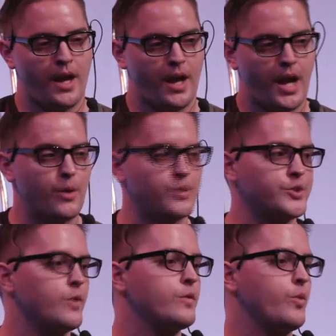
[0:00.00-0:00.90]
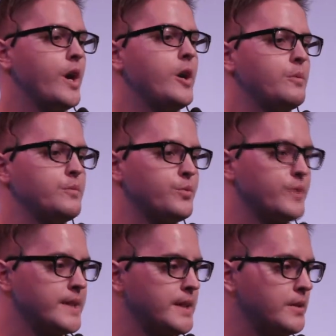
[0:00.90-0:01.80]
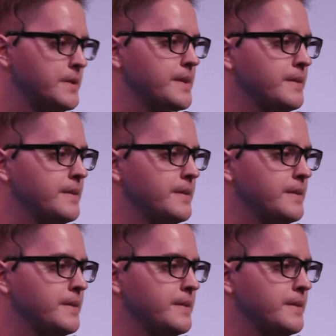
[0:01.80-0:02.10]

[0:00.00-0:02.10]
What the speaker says: I was overwhelmed with guilt.